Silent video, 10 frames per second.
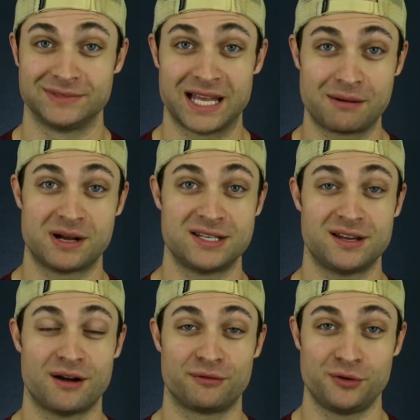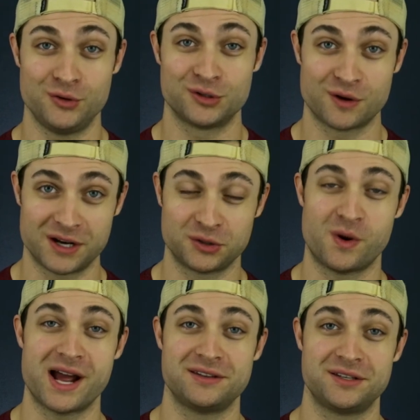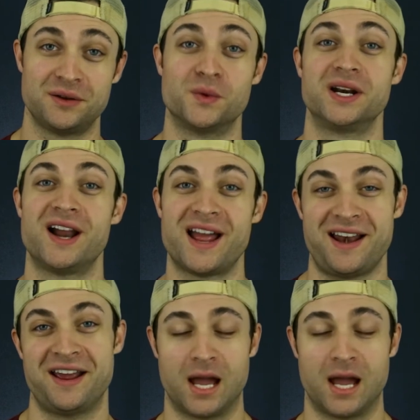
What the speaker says: like myself, who saw it twice in one night.